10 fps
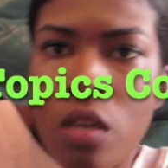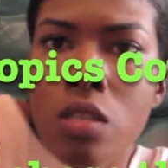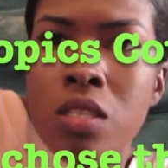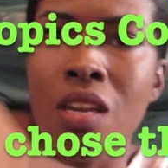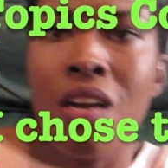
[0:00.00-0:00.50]

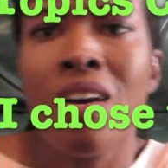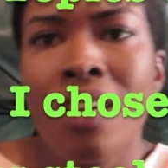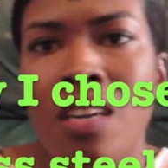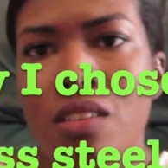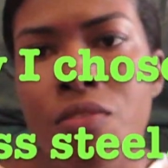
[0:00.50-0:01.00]

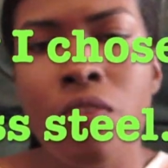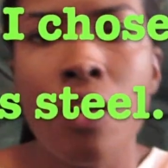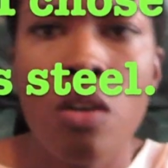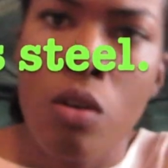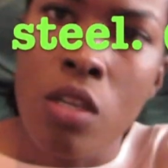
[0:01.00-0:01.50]
Stuck on your
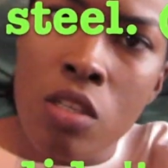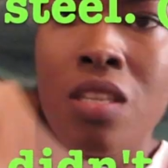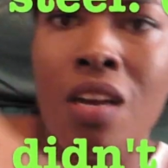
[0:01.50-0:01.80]
phone,